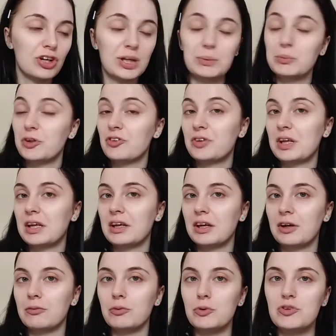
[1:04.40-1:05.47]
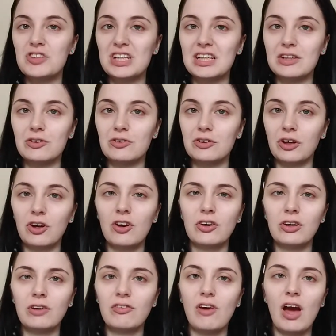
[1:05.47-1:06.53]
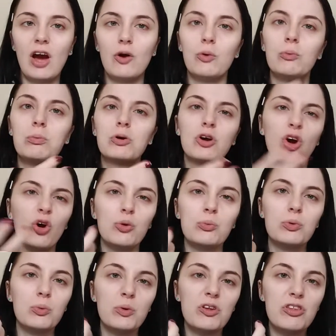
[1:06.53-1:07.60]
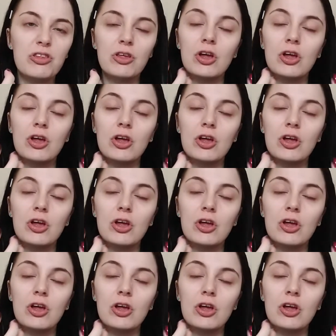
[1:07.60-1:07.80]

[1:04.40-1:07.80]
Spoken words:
in my skincare routine to kind of help cope with